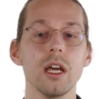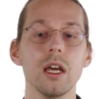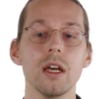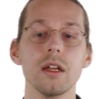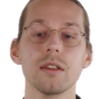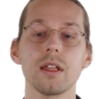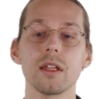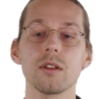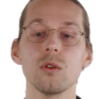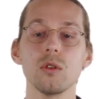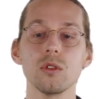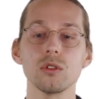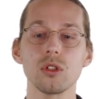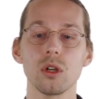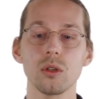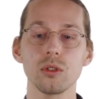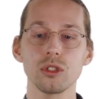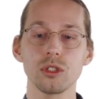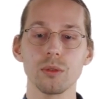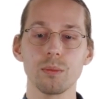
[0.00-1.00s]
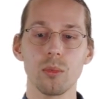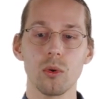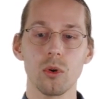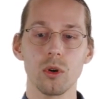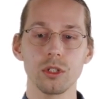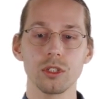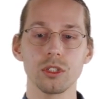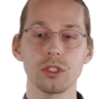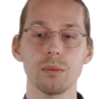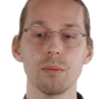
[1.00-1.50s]
that also
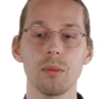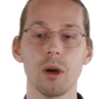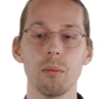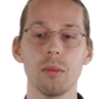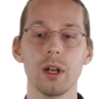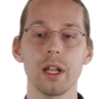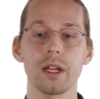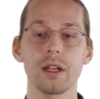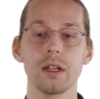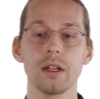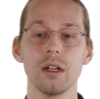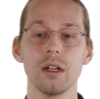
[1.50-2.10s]
supports the public